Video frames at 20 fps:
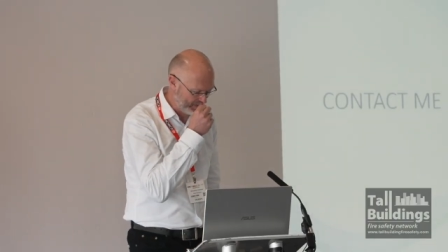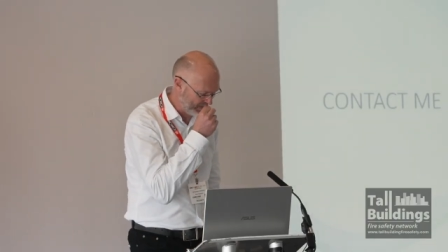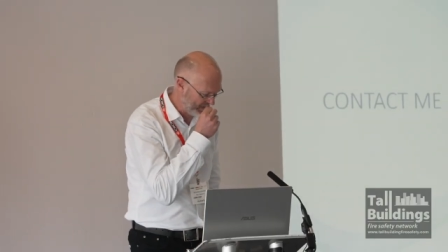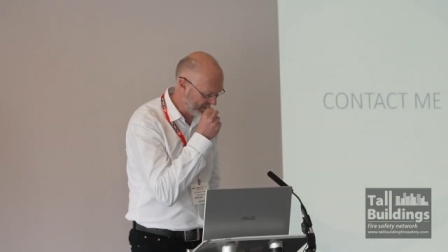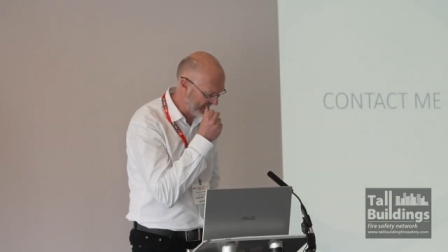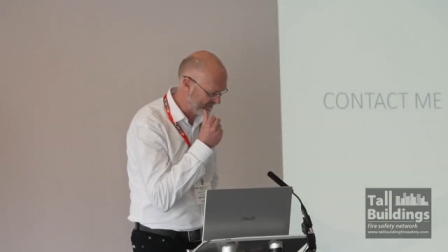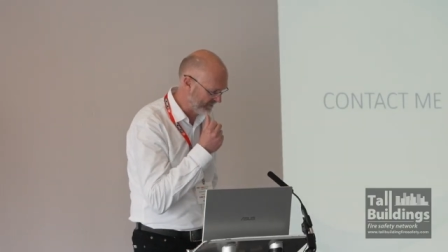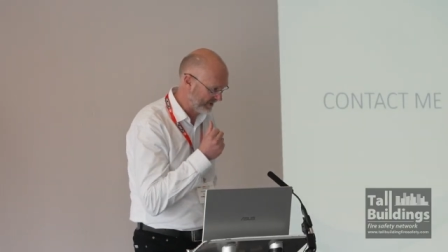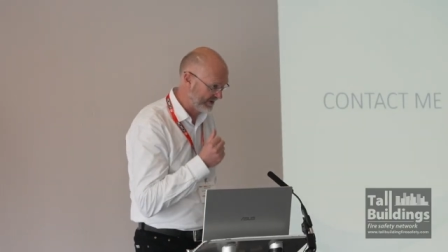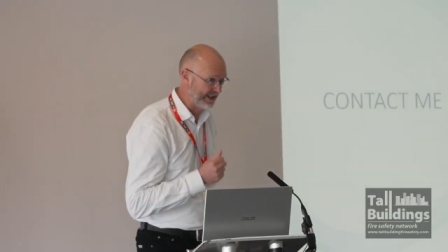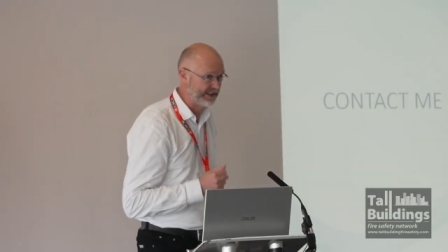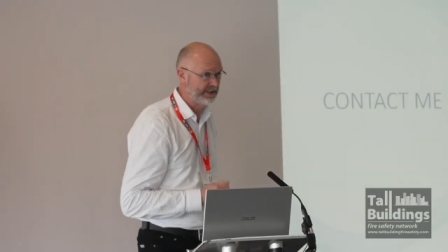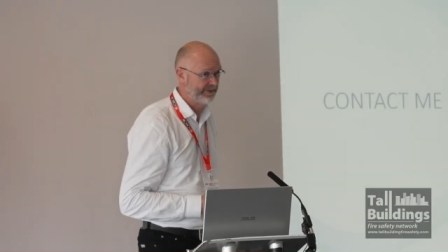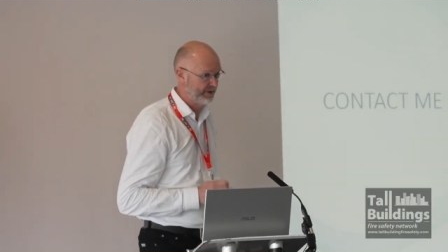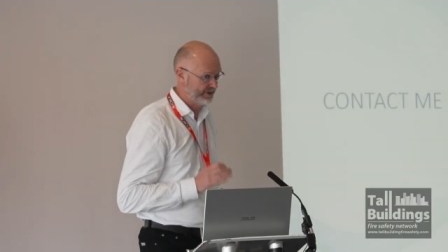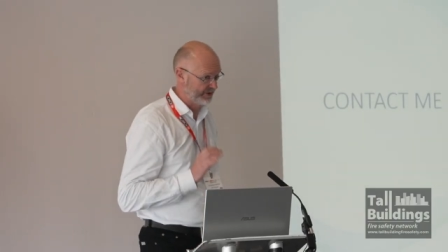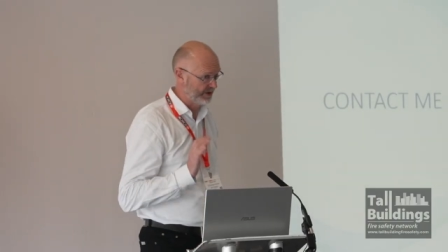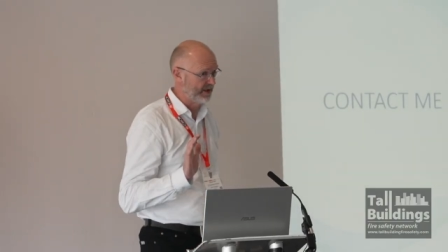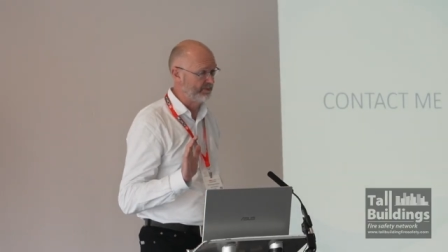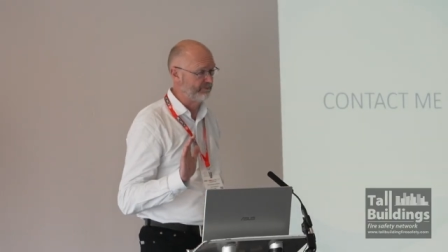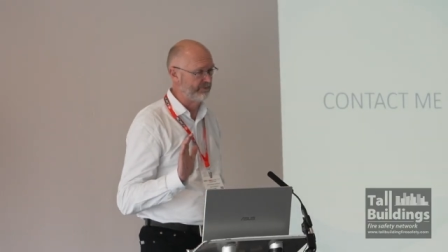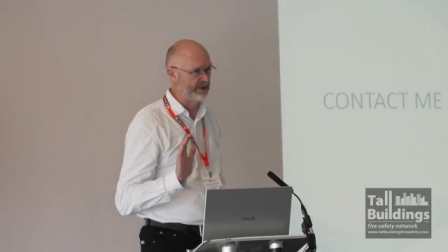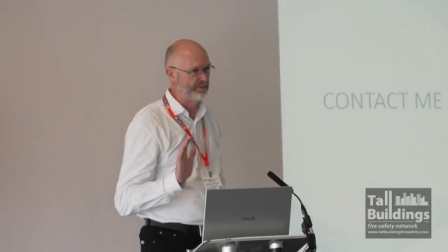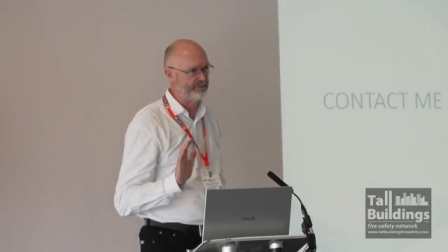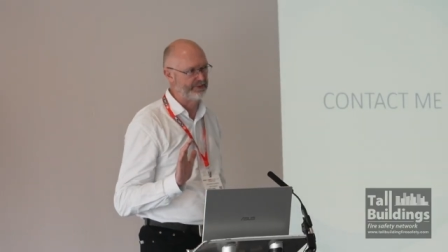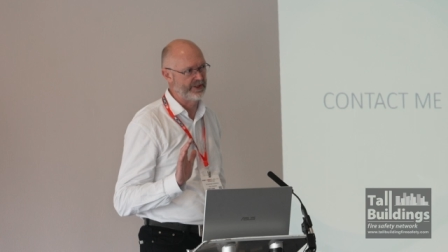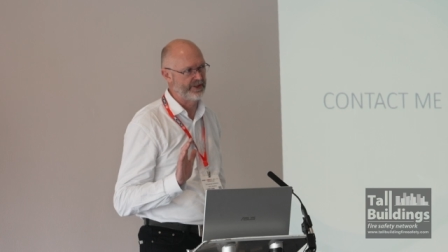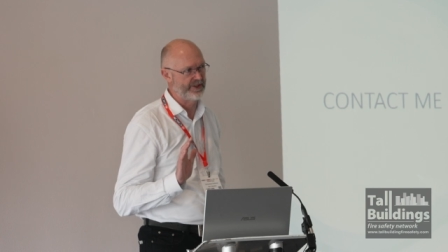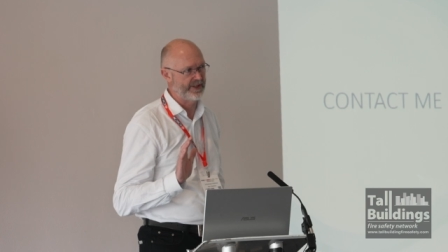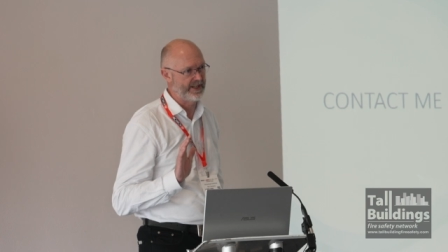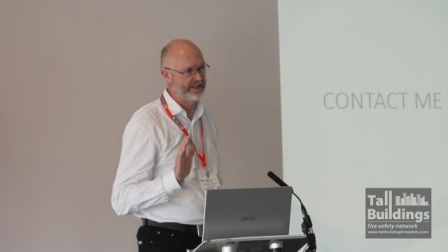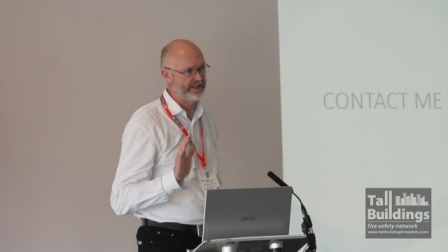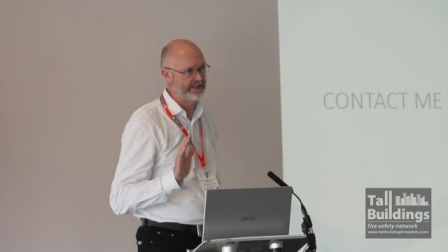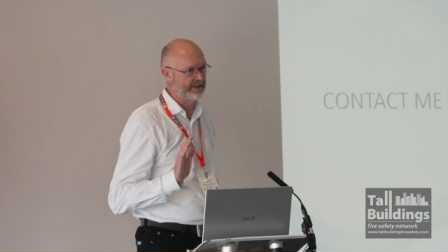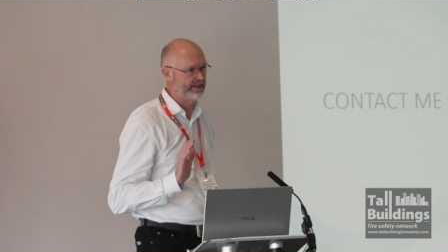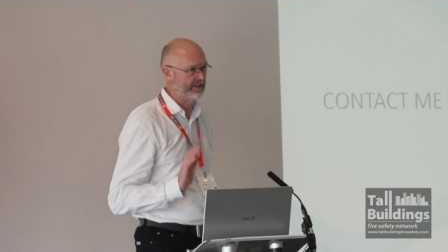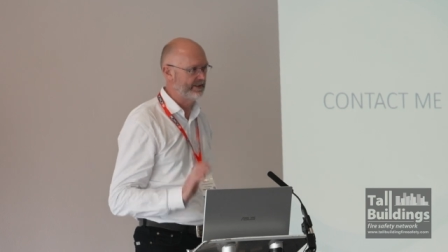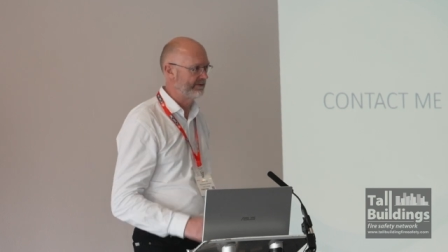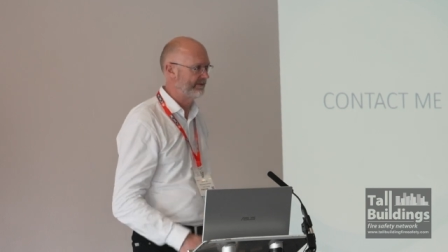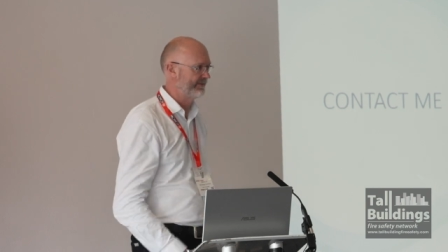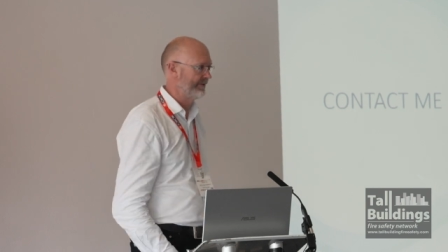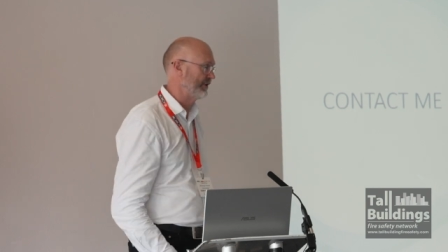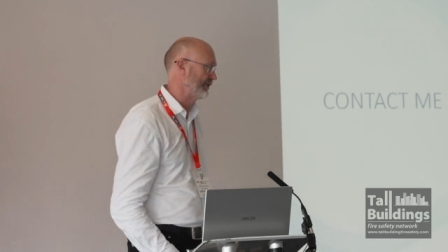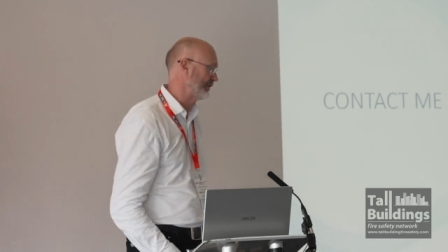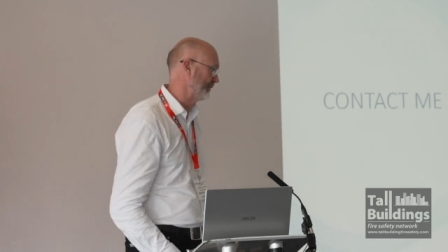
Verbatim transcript: Um, thank you for your time, really appreciate it, and for your